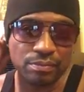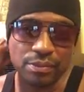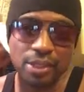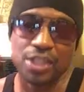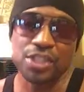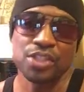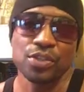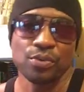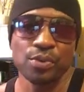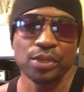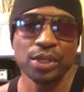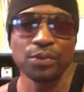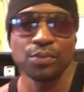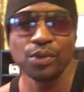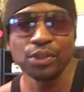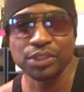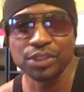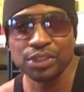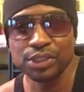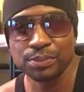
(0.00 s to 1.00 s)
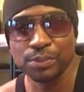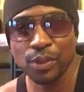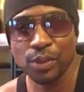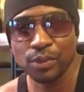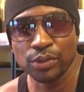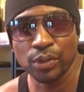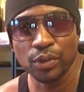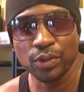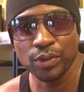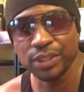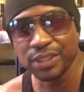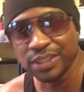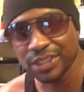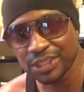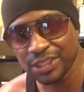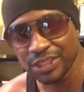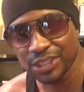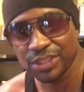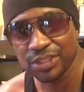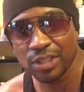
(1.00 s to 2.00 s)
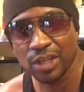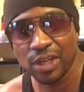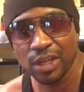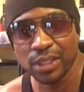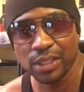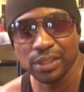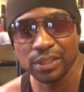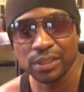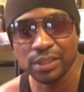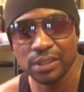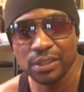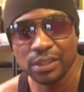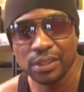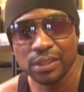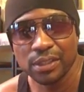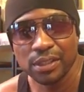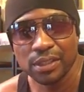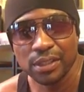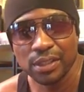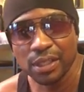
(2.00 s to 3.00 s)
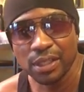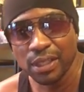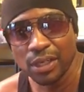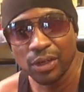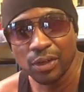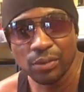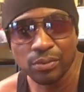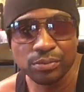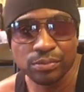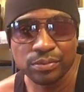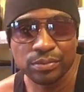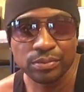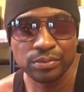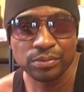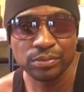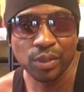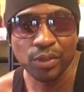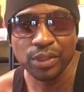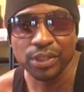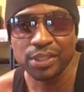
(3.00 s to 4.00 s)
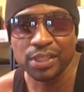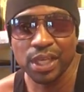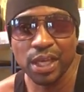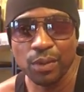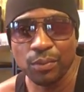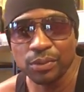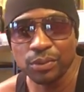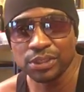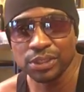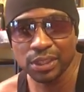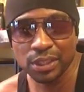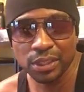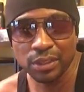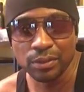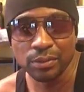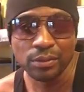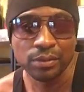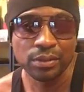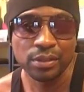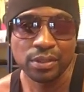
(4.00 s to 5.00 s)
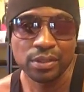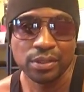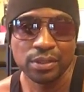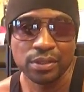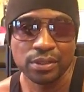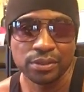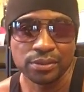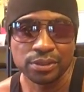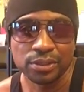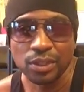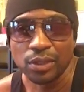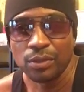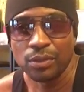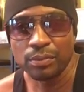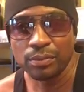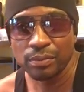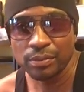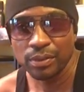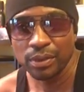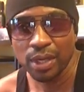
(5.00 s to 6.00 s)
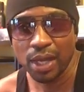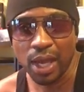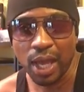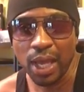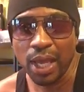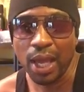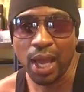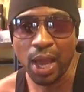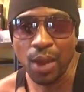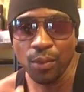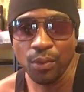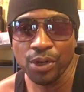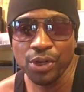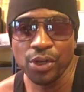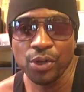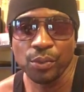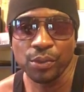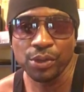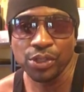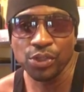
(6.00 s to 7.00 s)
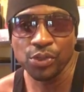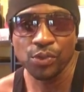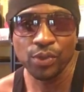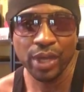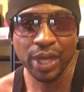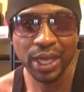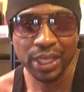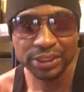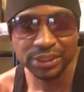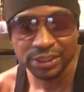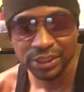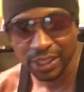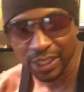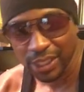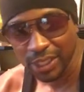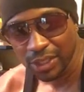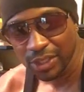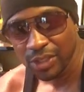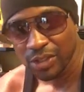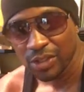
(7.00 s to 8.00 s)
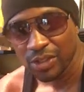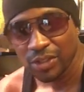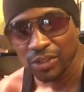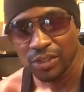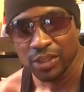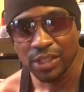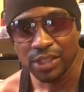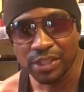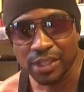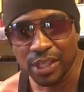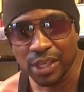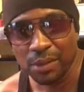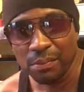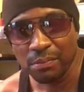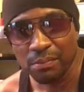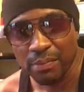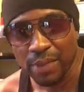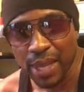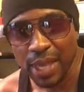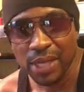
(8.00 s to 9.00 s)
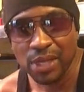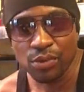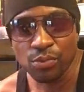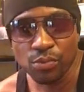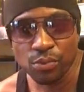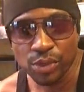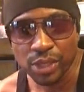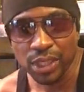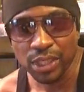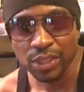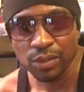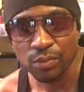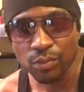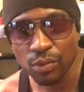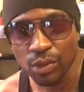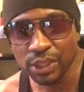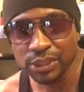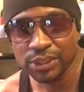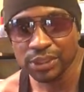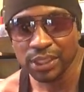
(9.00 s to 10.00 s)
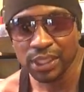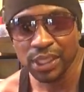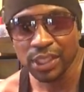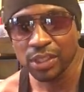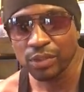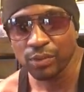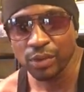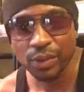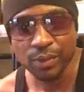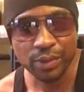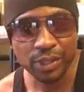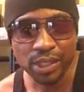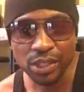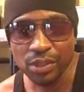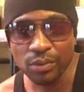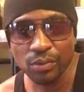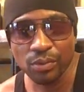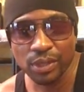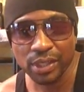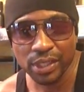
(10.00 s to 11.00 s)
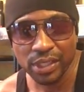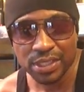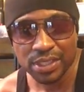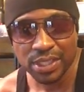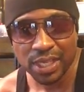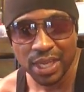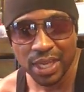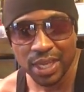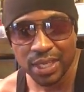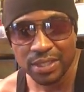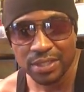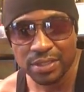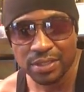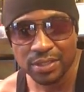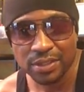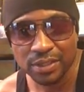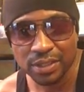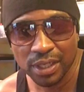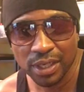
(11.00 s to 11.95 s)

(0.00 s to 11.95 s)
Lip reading: Does he really want the smoke though, or is he just talking? You know, only time will tell. So I want to know what you guys think. Do you think Manny really wants to get in the ring with either one of these guys?